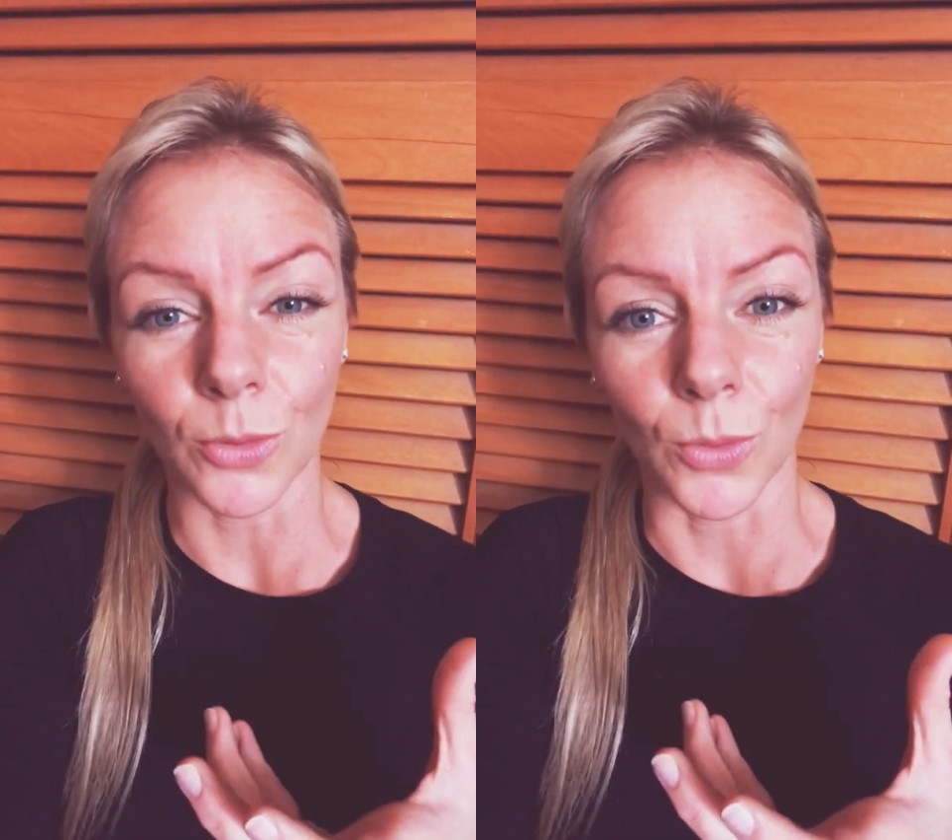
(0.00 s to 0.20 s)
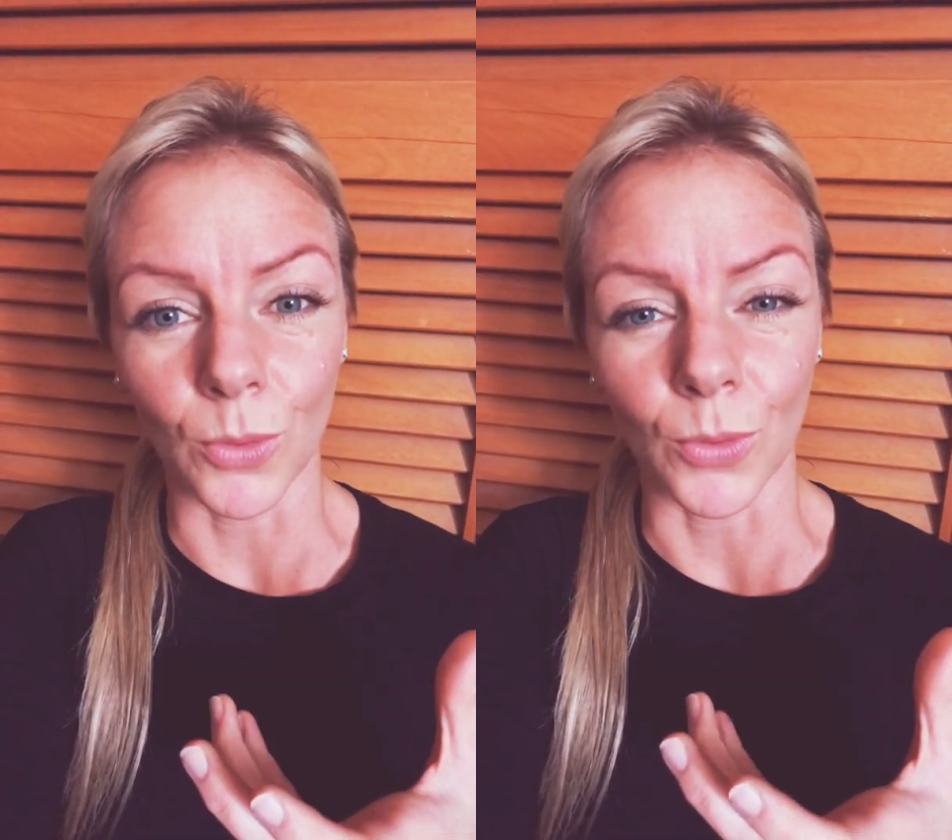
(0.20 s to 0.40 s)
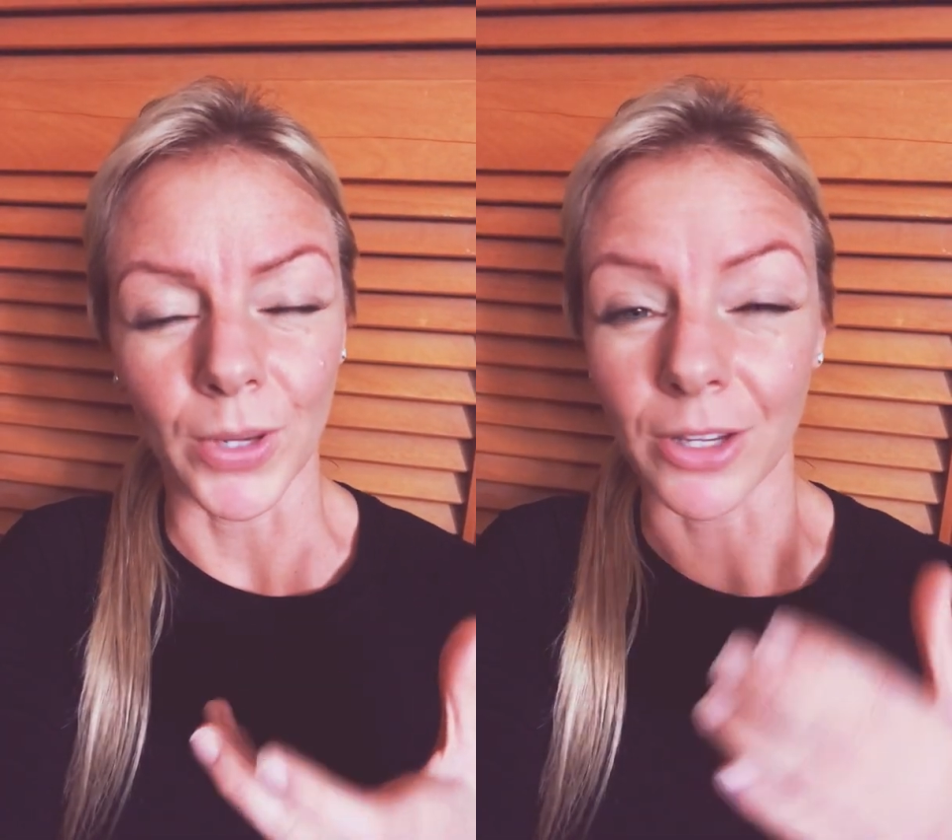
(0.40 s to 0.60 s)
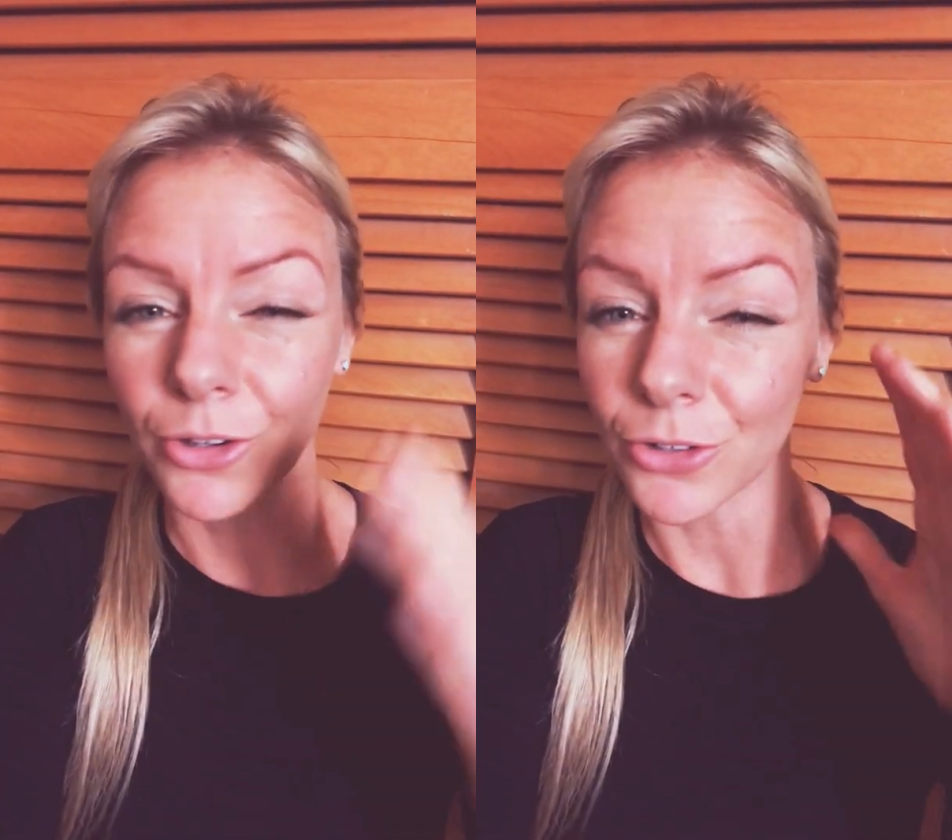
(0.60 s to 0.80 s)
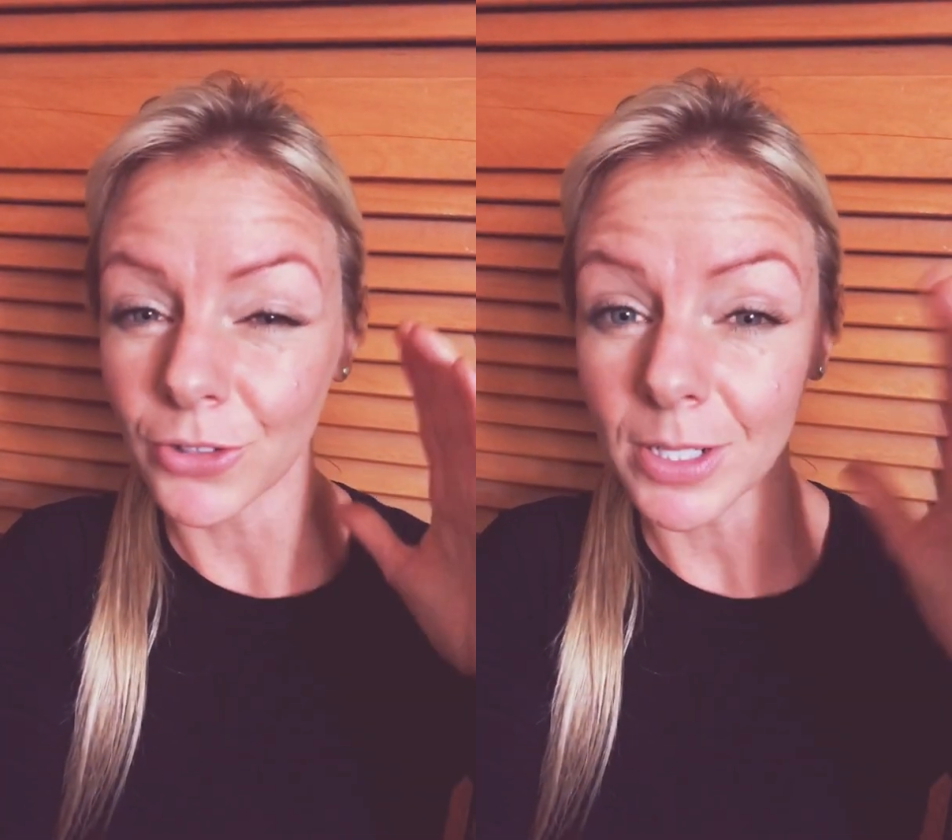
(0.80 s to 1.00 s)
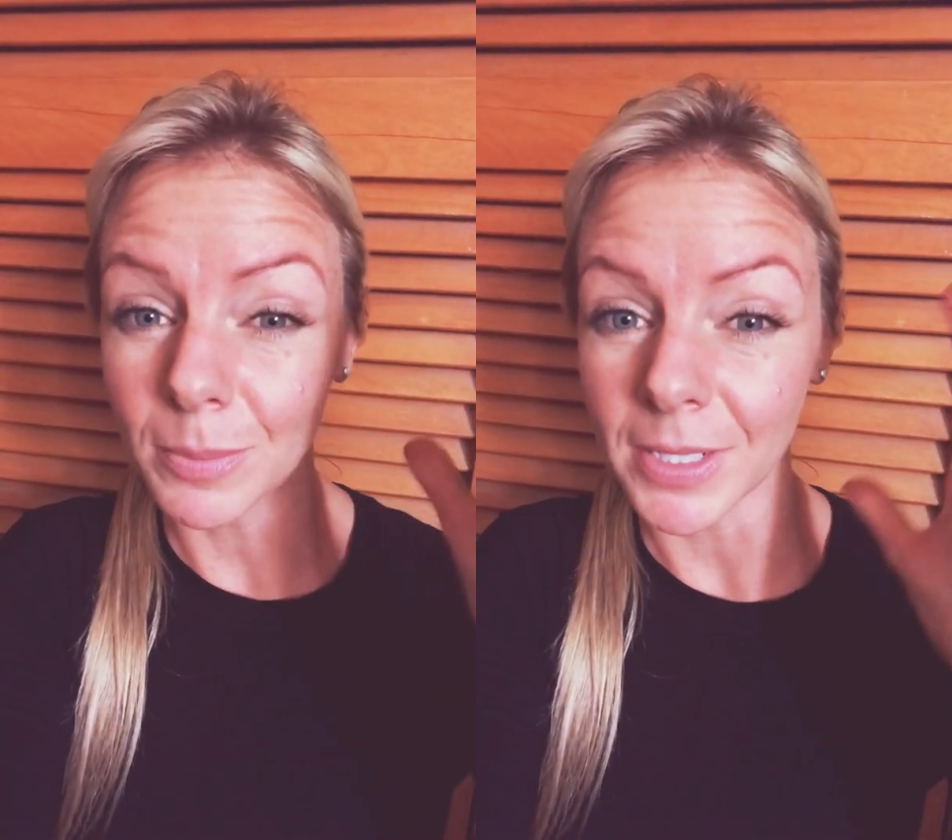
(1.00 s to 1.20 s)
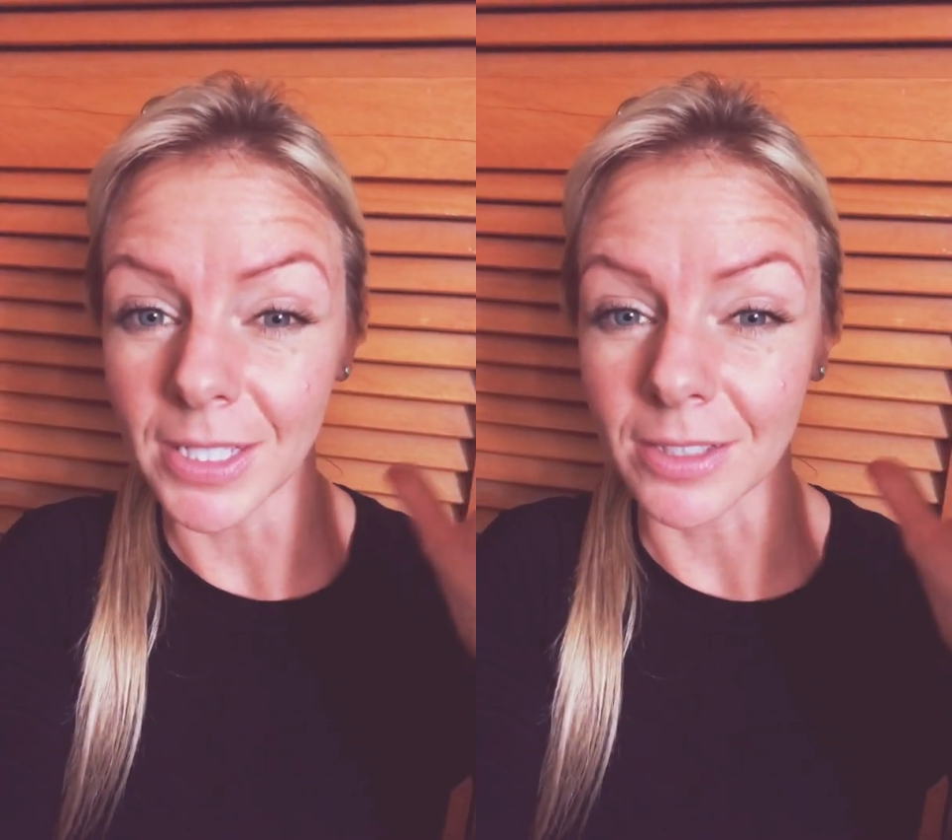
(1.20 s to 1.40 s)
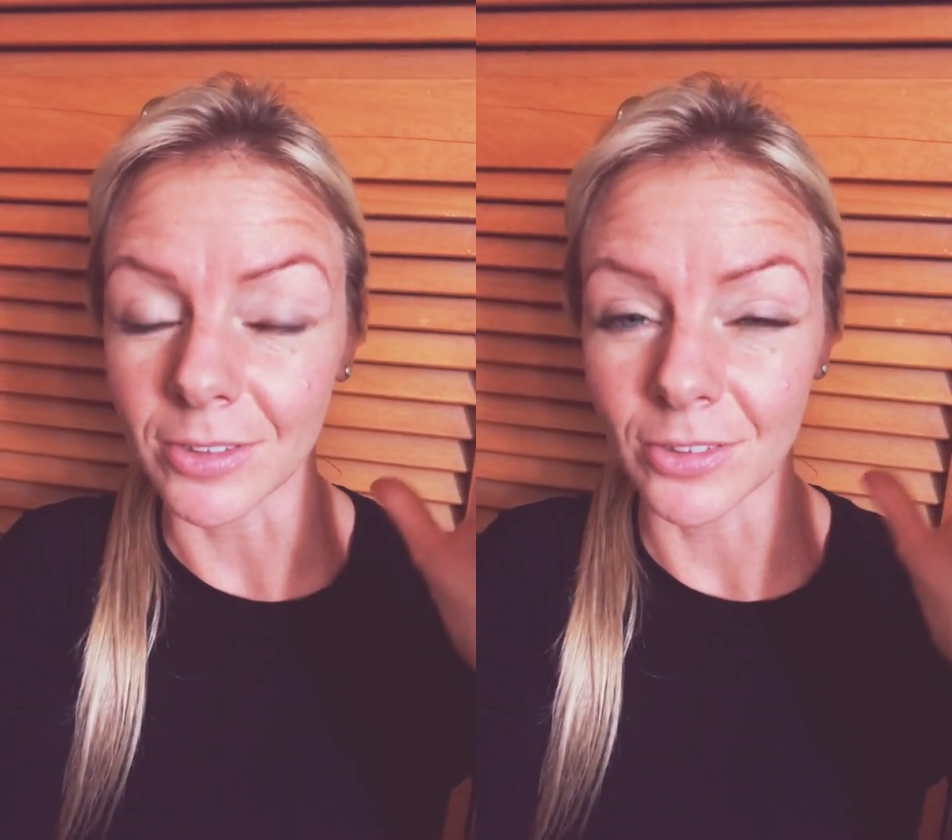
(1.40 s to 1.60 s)
or
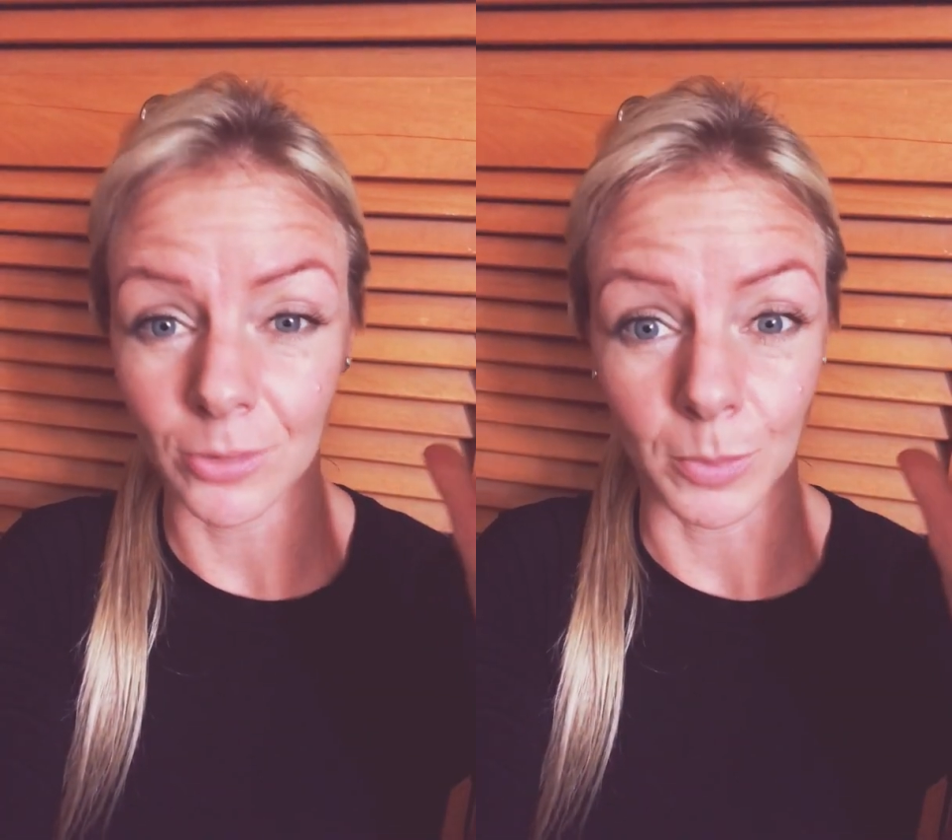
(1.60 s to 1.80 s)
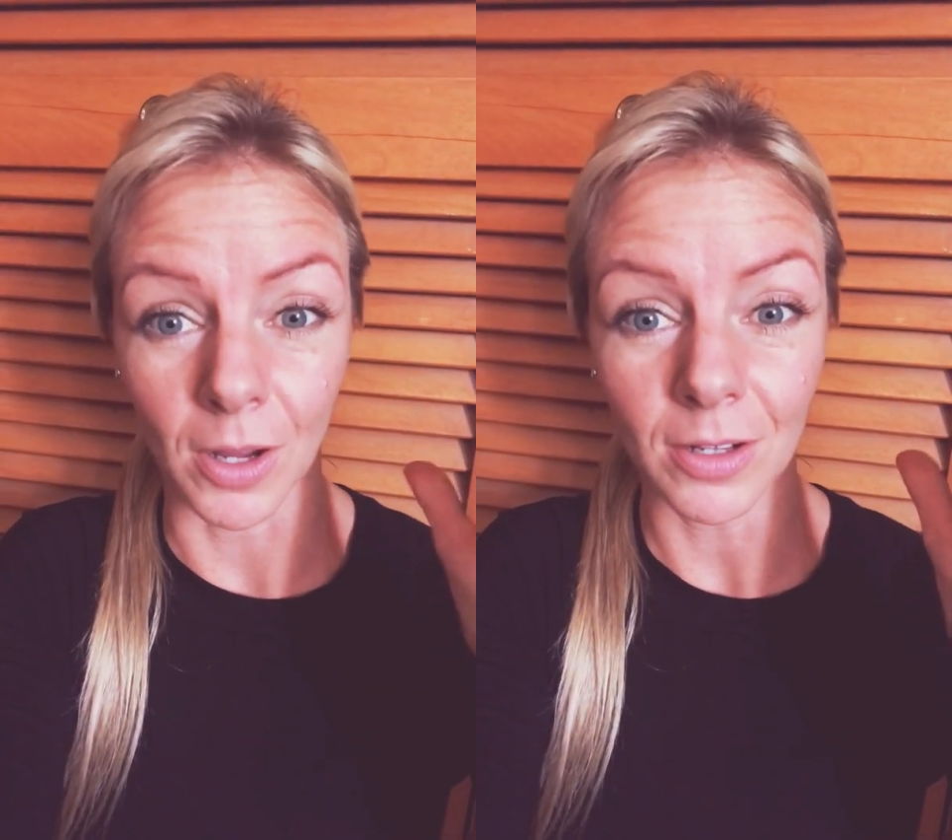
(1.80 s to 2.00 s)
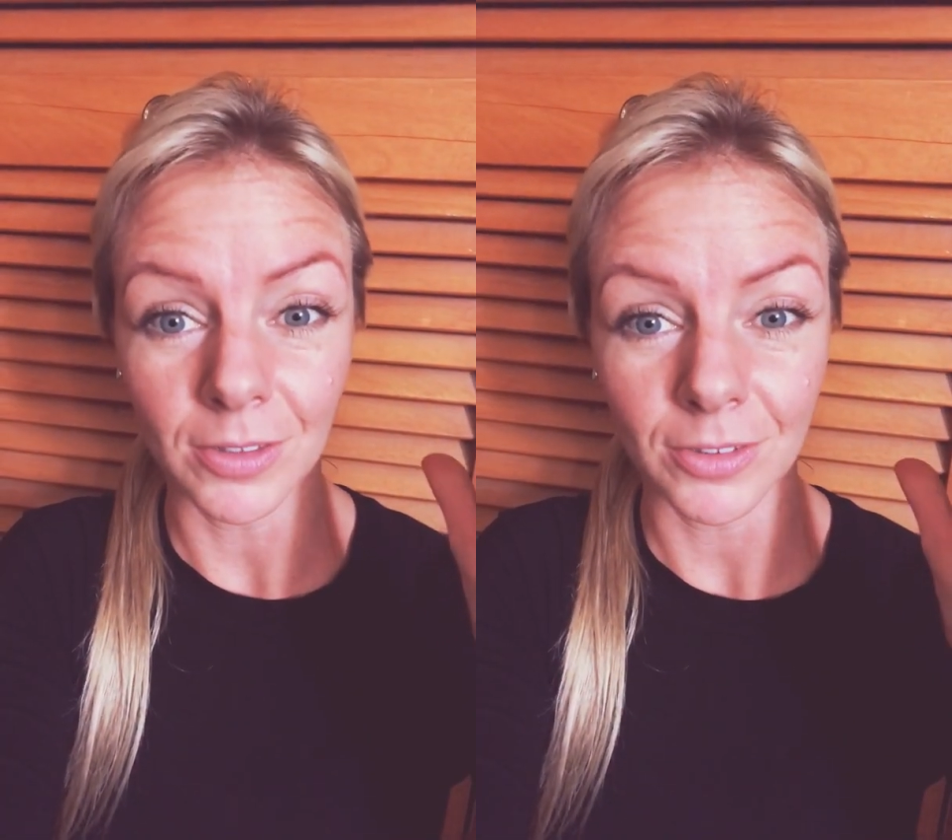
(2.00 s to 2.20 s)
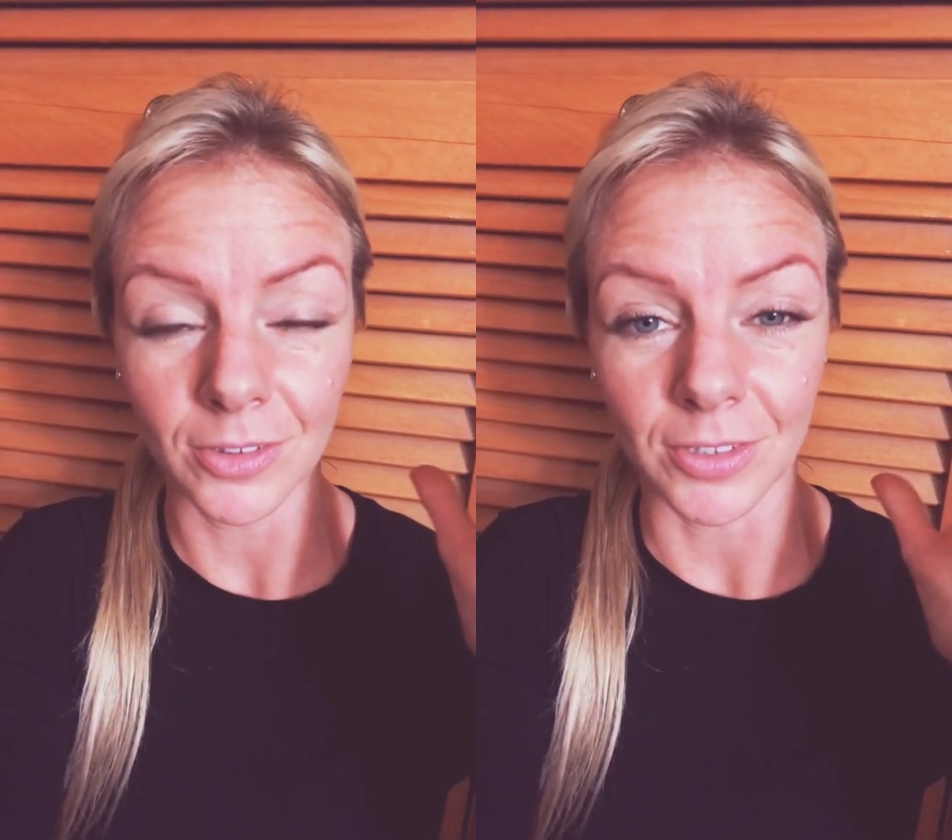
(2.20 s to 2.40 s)
incredibly smart,